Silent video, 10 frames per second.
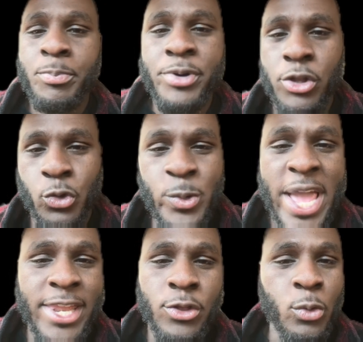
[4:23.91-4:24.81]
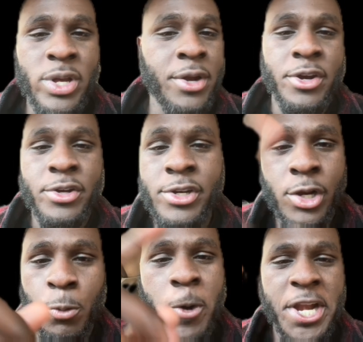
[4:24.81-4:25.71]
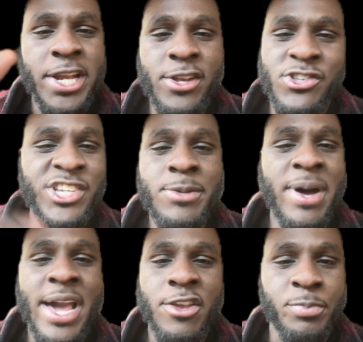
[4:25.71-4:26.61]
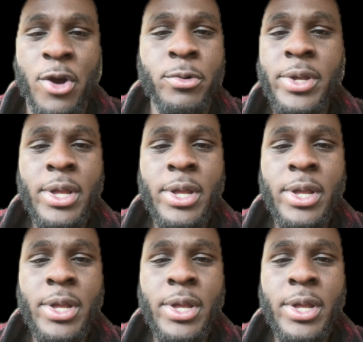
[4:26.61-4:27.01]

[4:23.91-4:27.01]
put a 383 under the hood of one of these G-Bodies, bro.